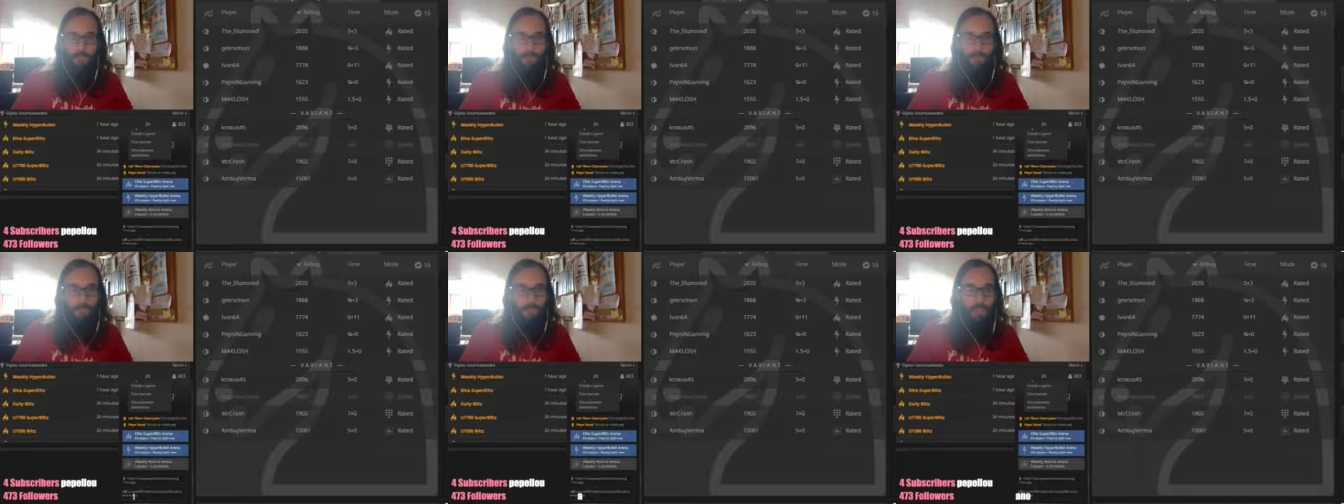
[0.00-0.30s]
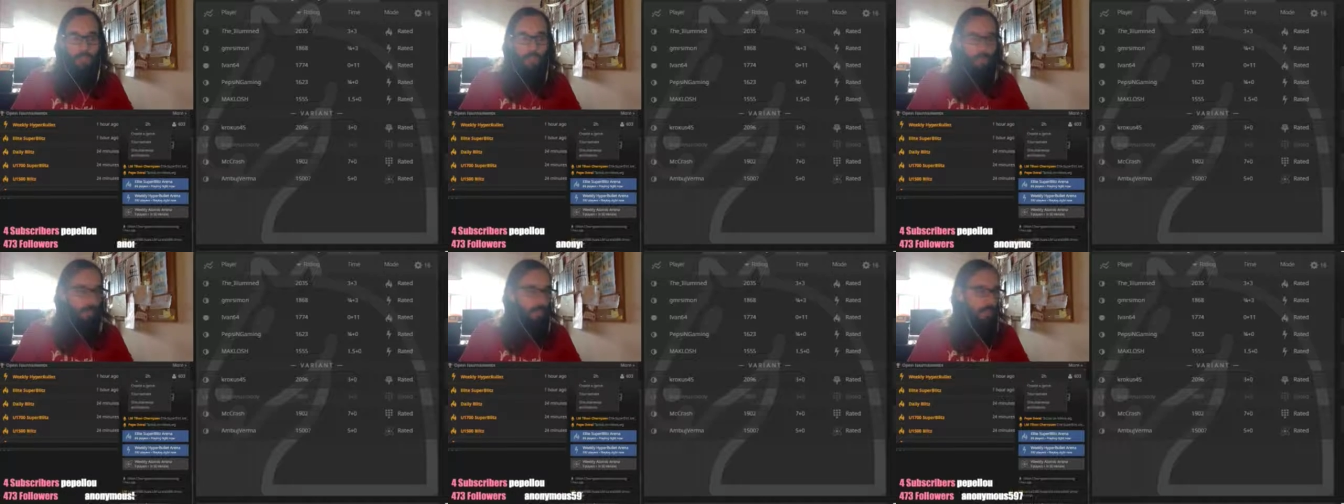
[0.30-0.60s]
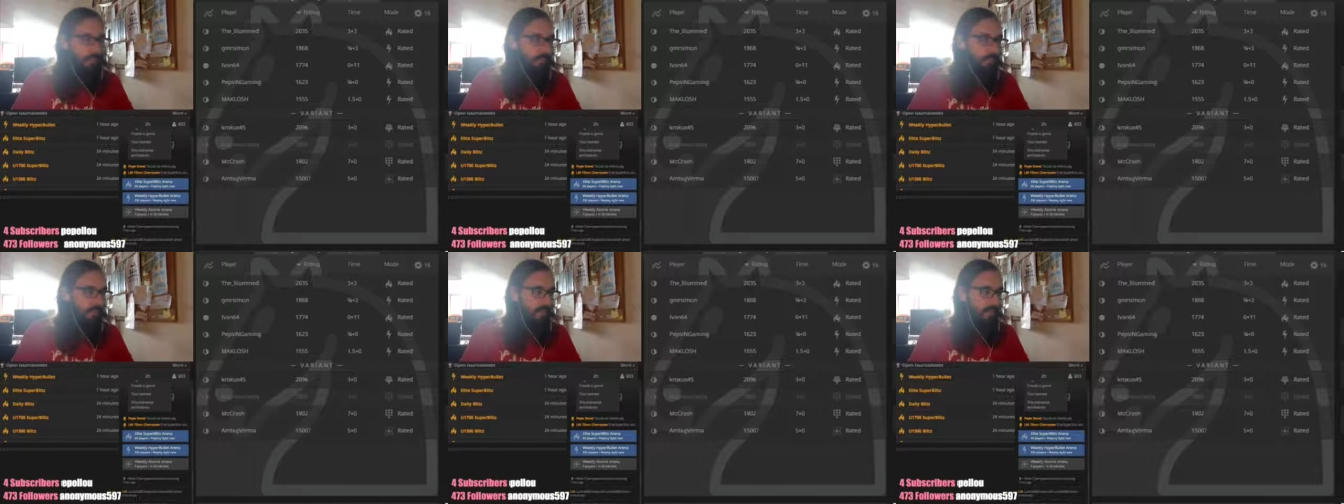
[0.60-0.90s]
a lot of time.
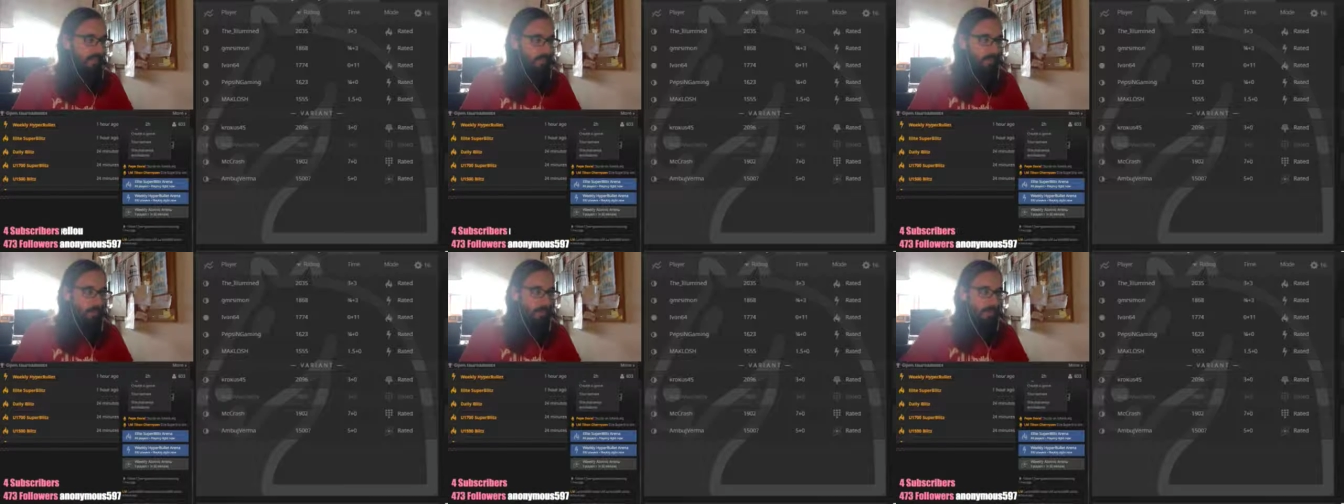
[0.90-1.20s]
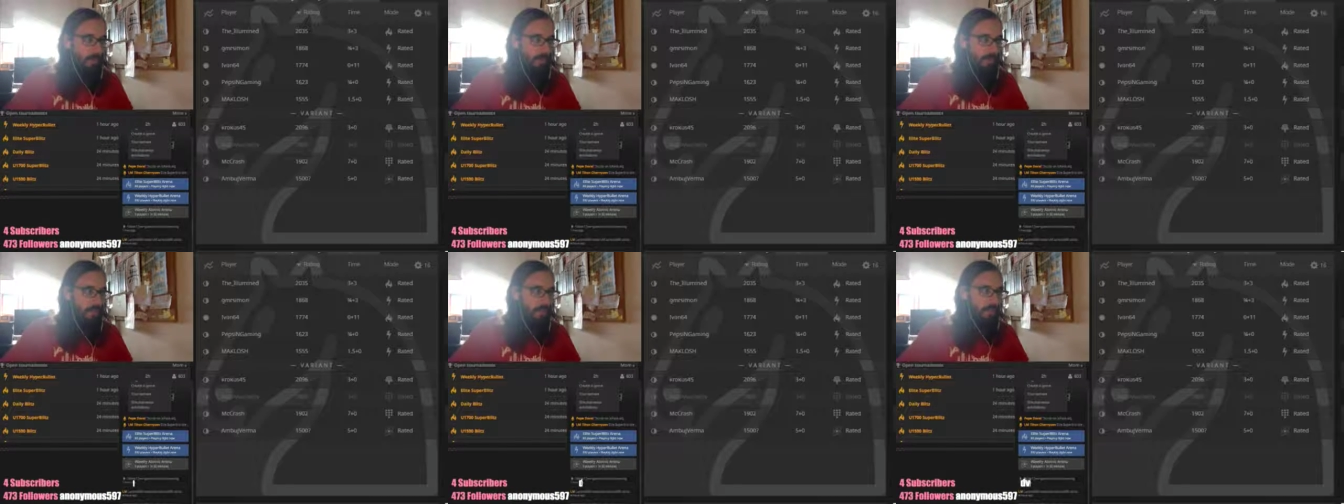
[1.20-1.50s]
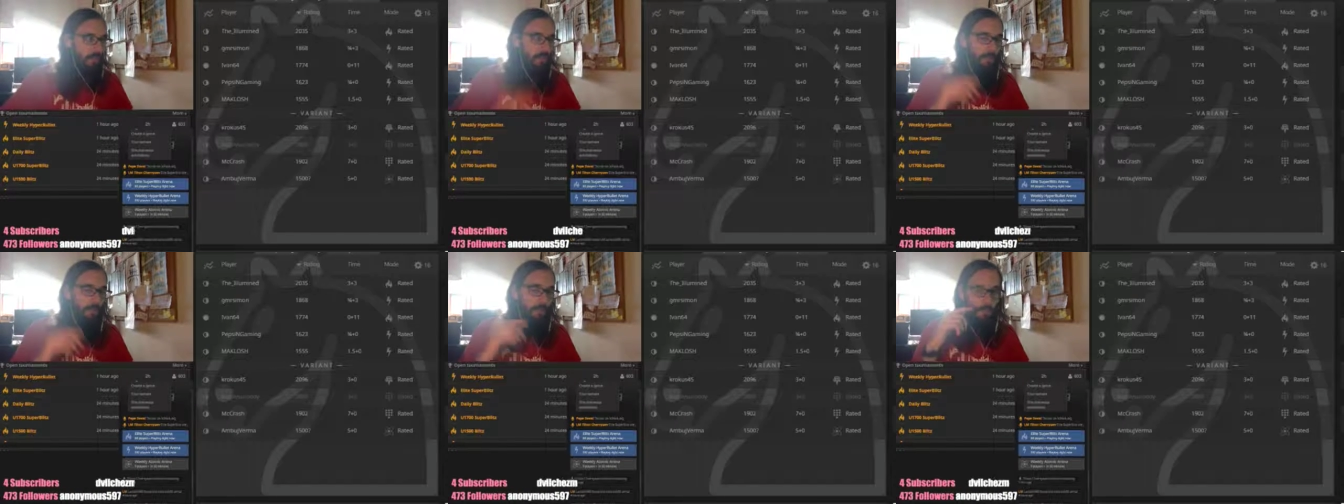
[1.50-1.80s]
I have like 1
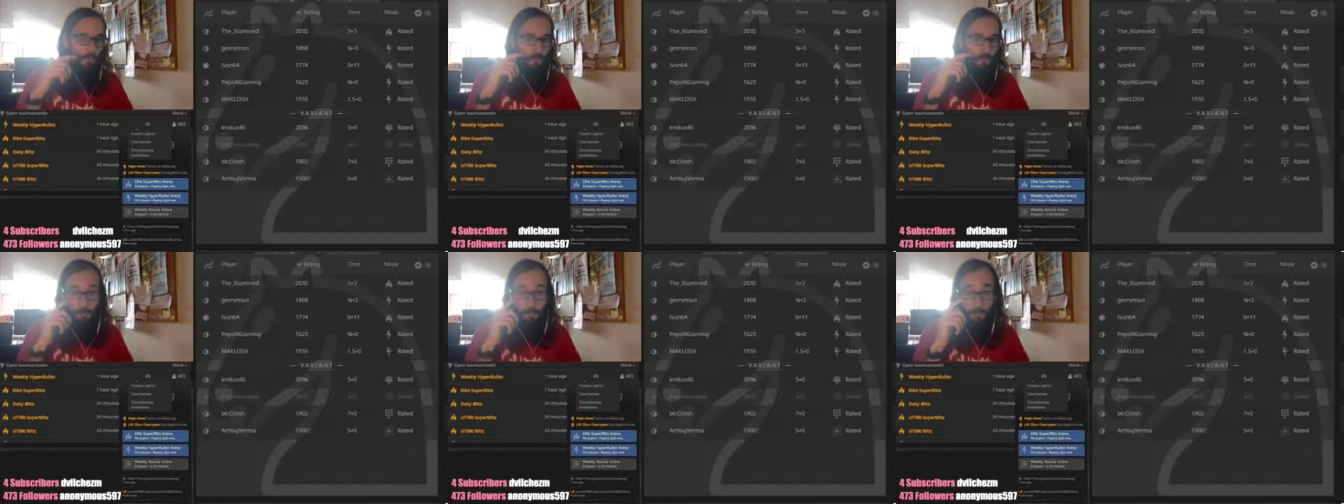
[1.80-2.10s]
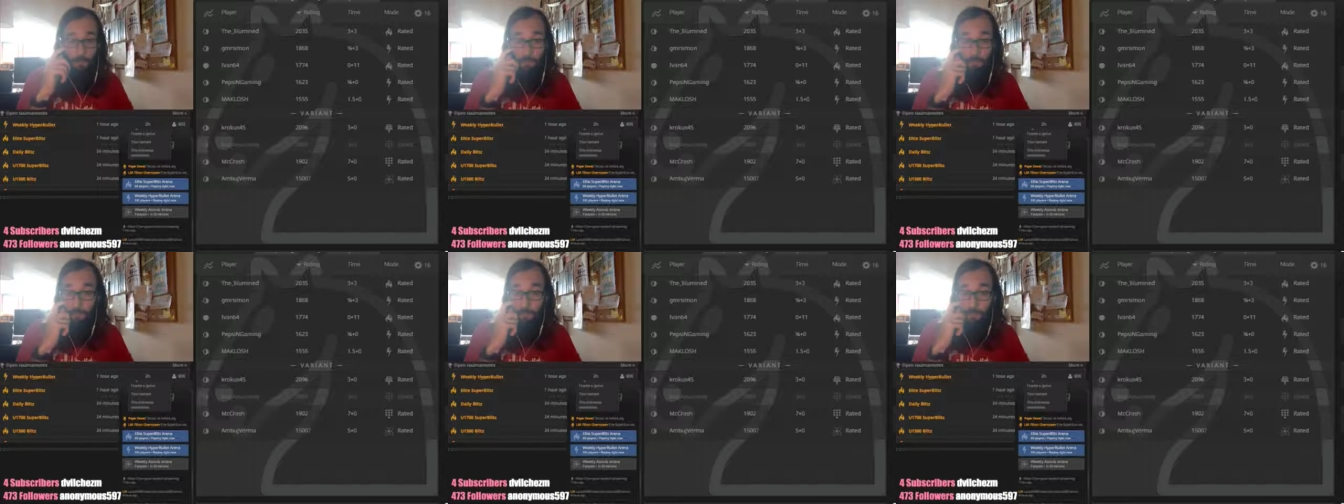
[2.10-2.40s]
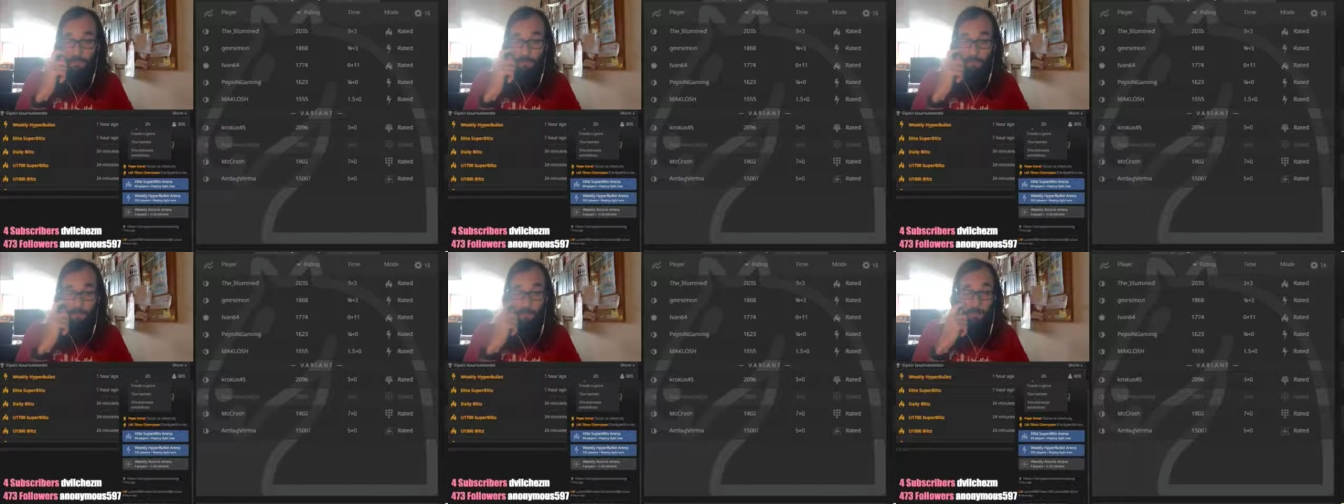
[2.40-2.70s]
hour or so
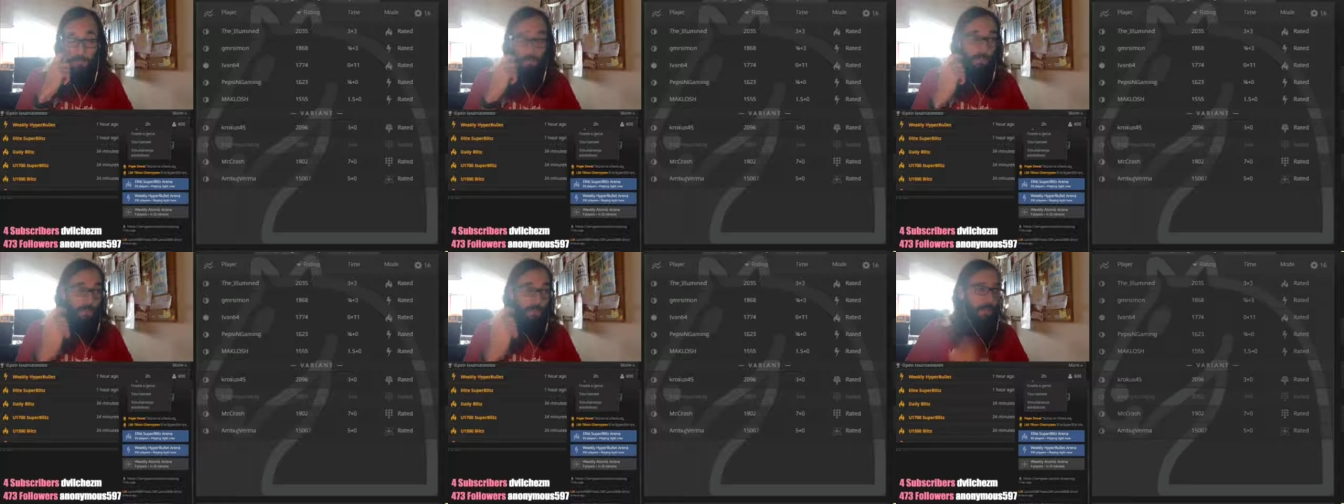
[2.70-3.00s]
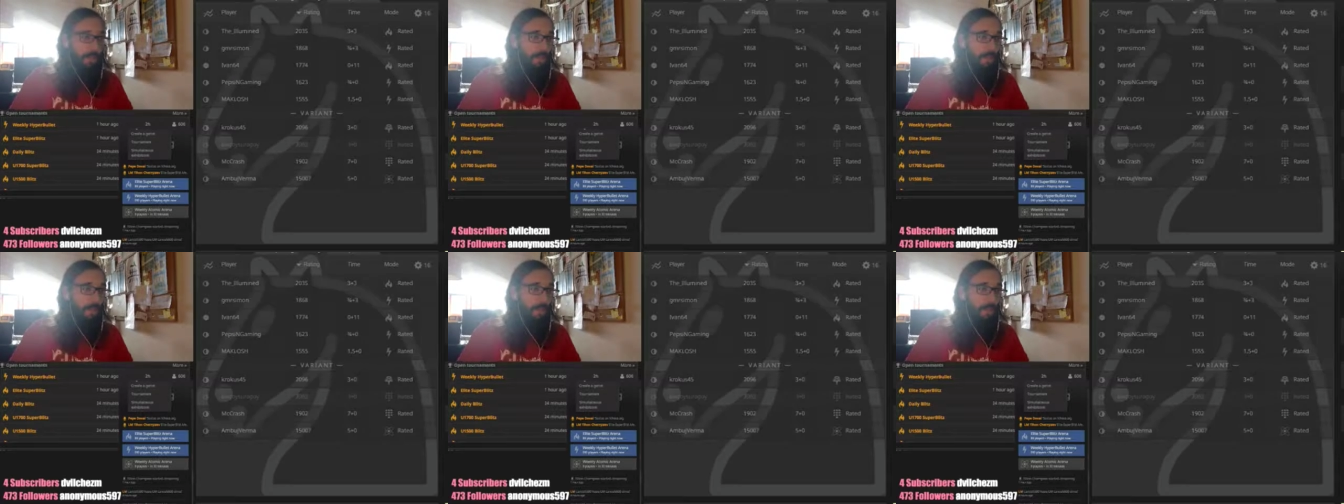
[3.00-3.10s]
to stream.